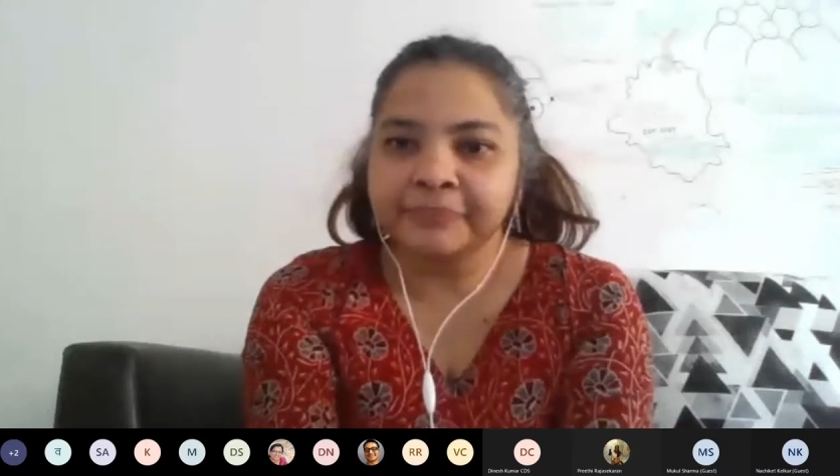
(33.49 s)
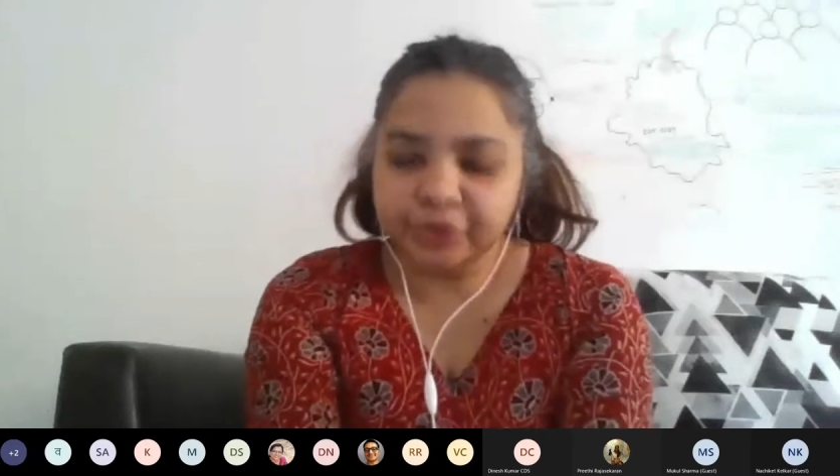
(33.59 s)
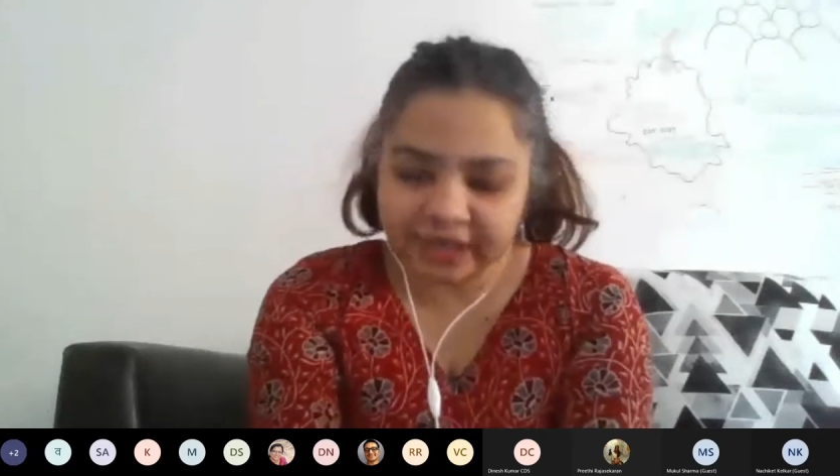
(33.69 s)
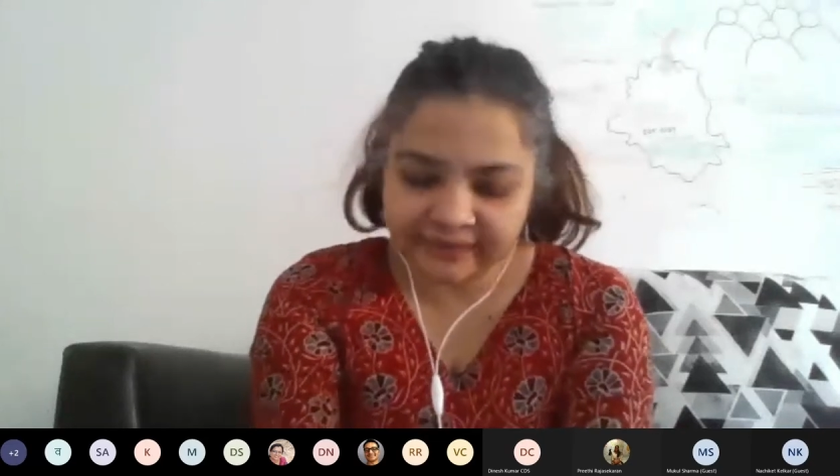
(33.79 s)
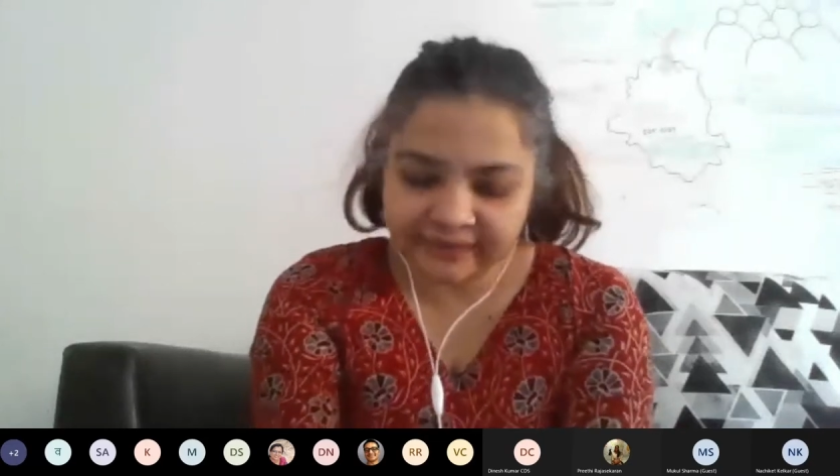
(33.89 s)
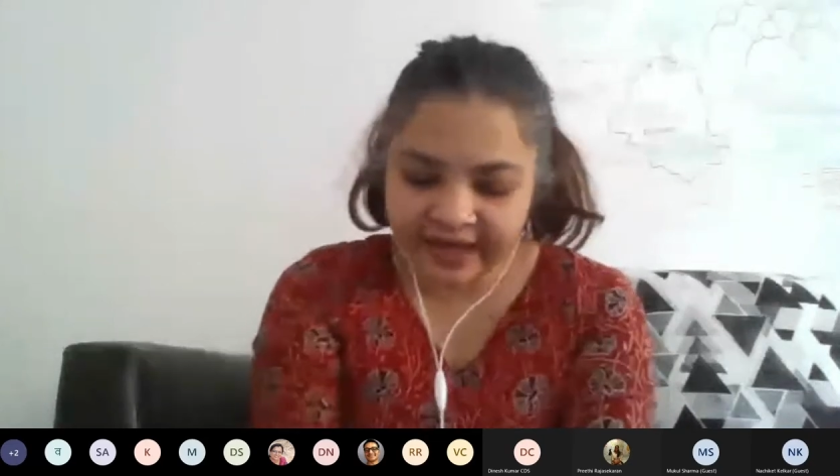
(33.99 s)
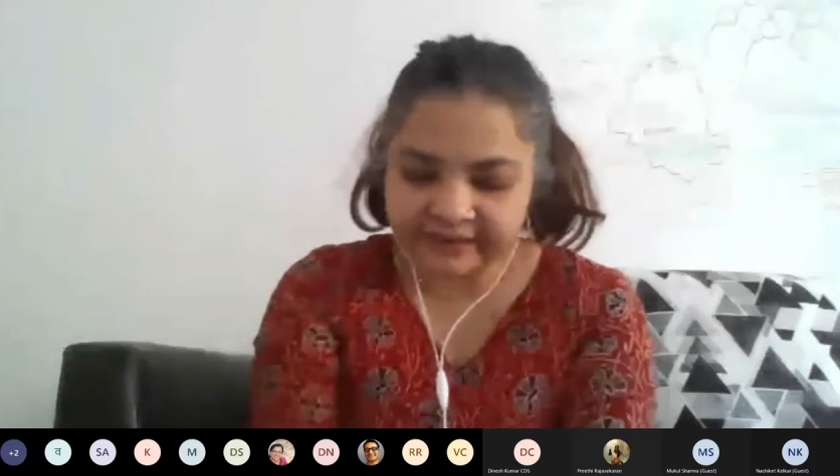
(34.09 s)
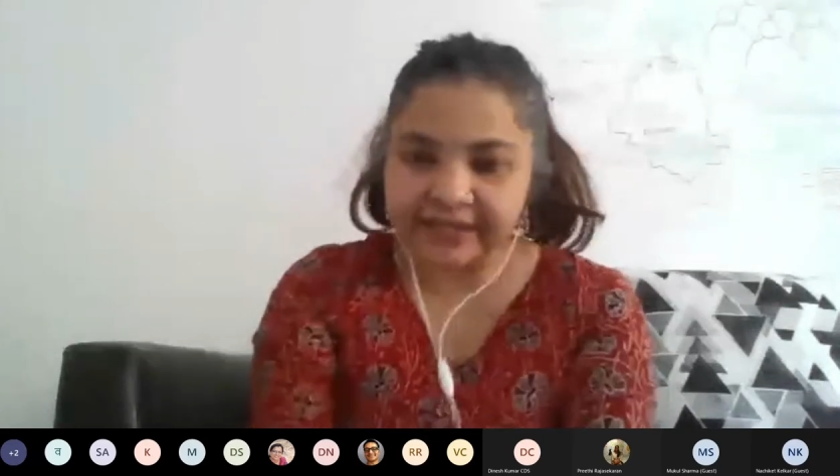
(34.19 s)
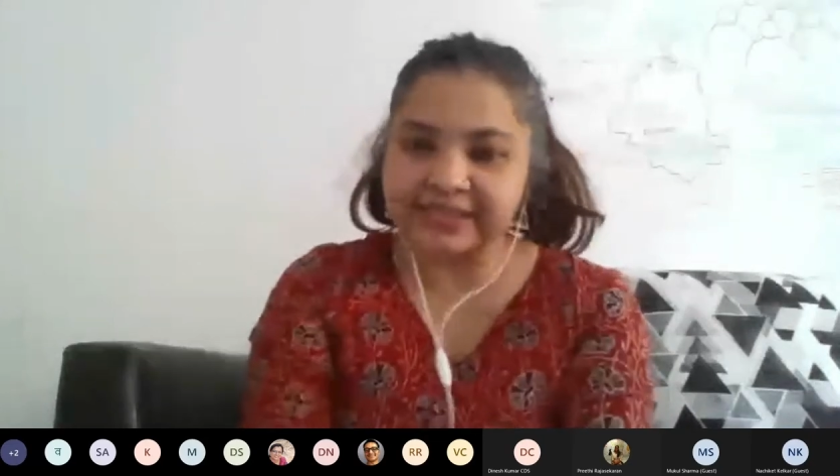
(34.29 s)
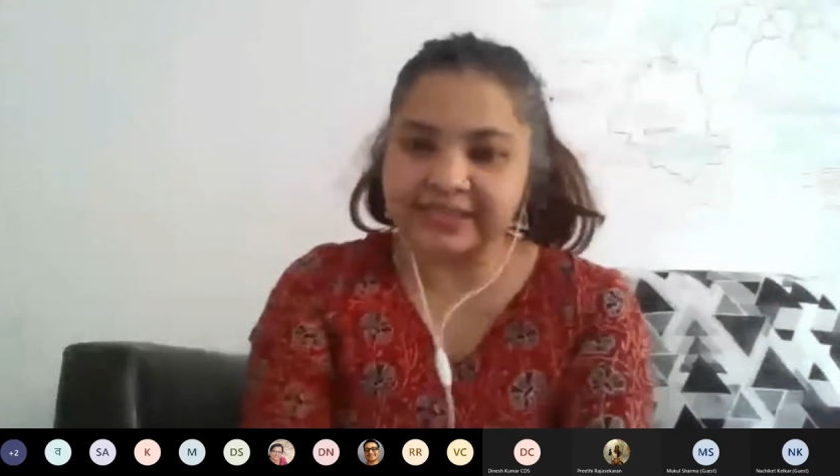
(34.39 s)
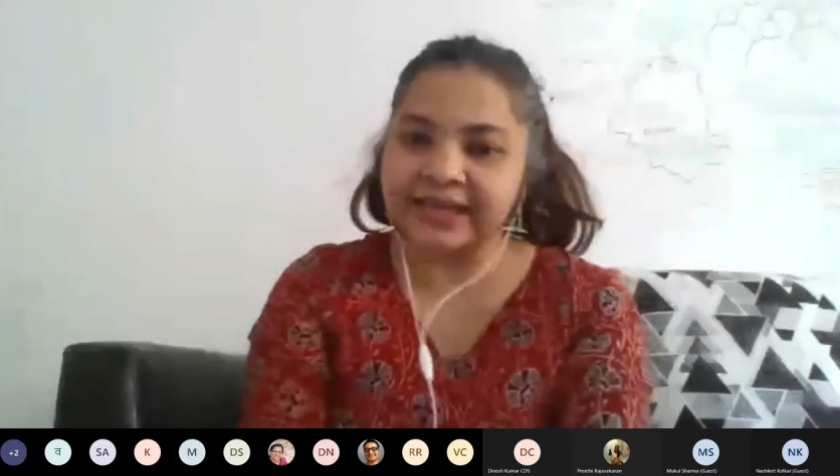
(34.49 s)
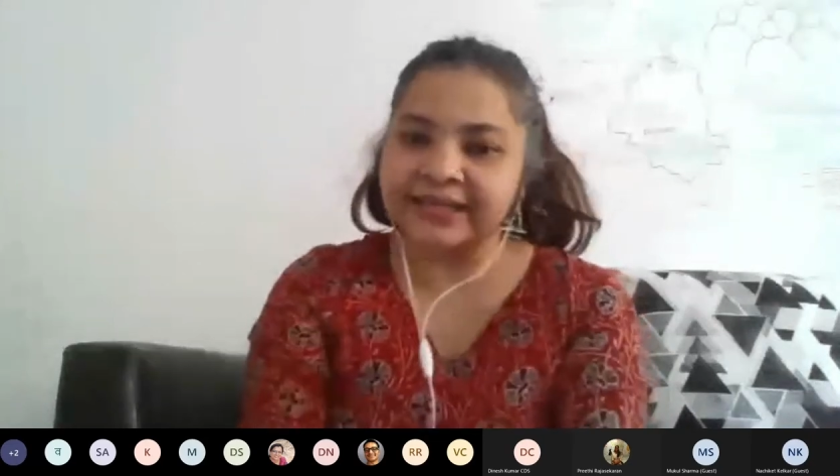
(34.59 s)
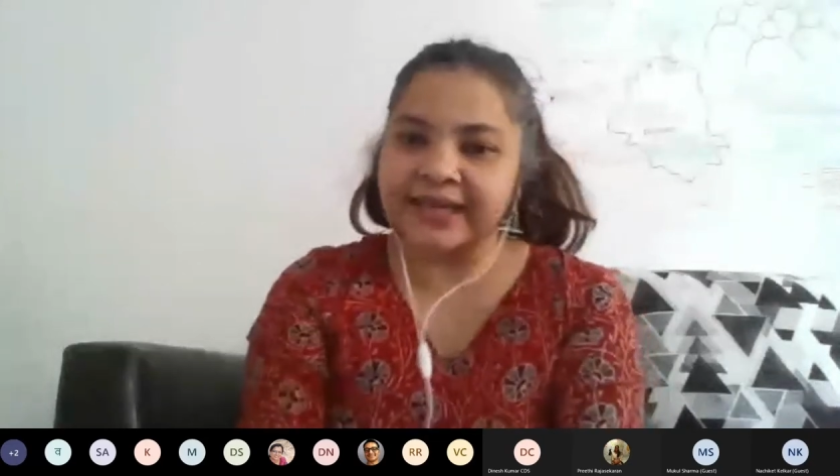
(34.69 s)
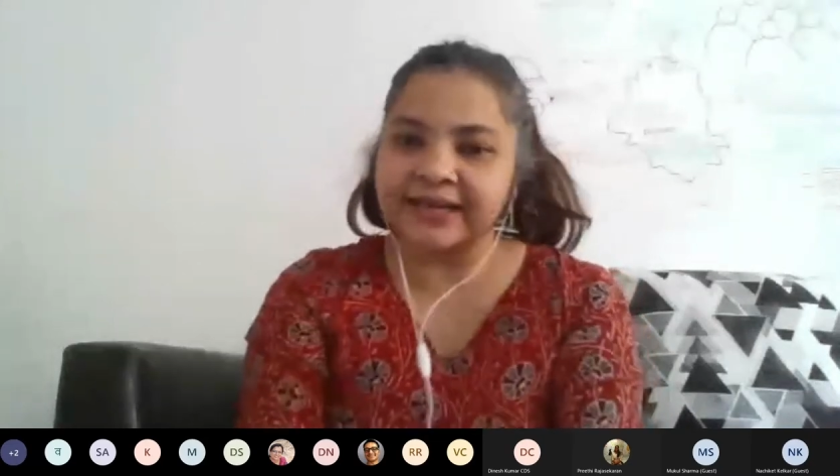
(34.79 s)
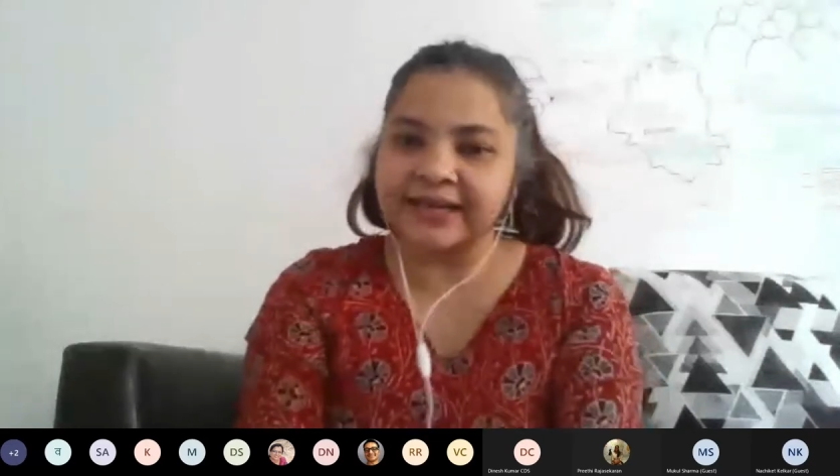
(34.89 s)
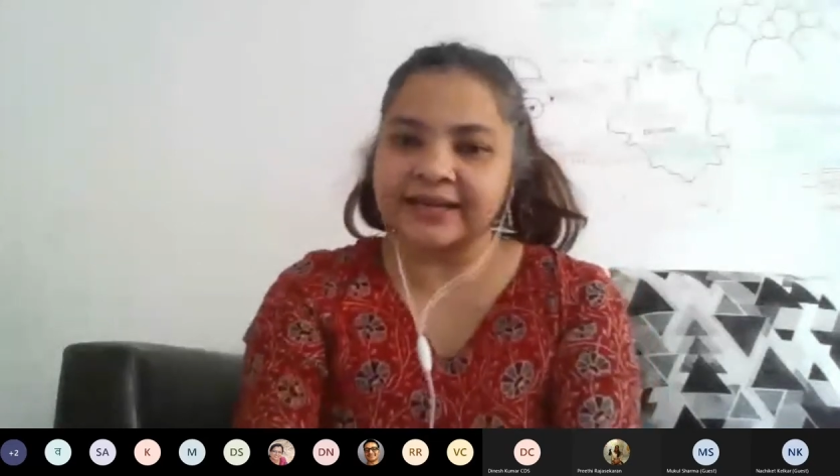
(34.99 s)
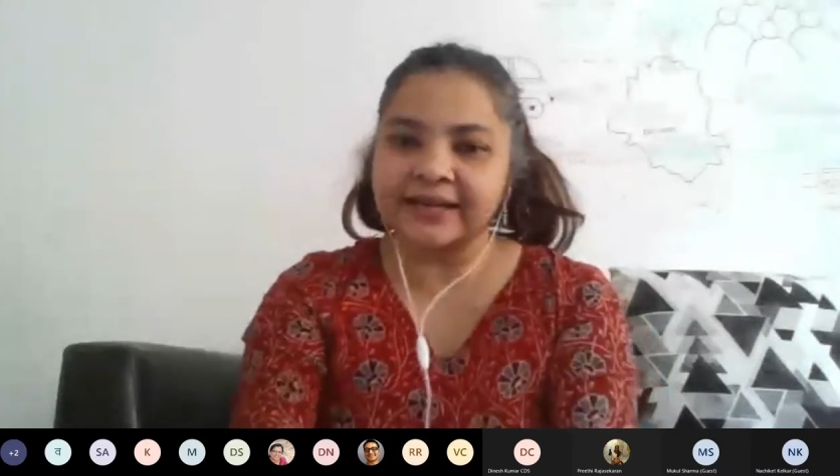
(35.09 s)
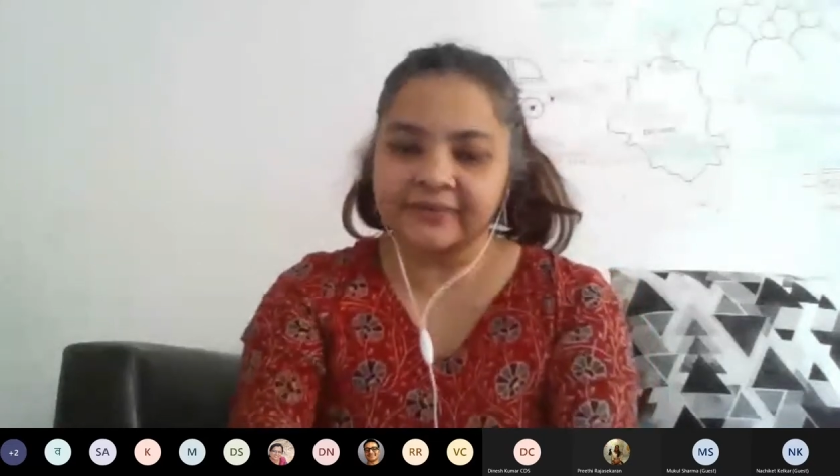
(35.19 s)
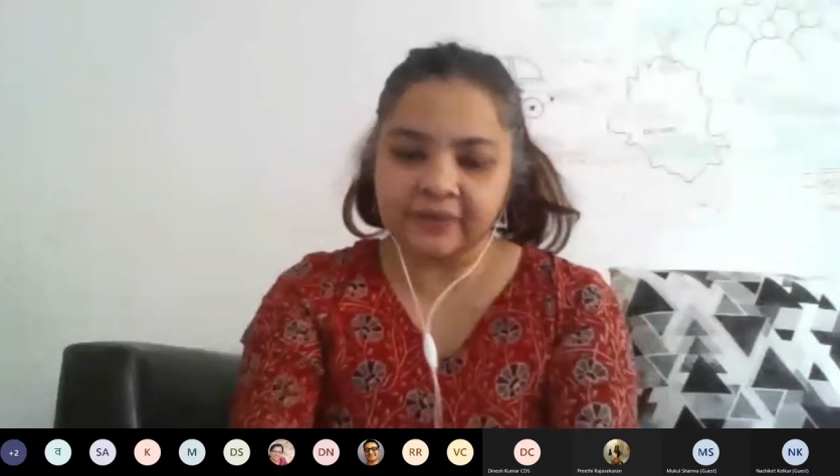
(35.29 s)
Today we have Nachiket Kelkar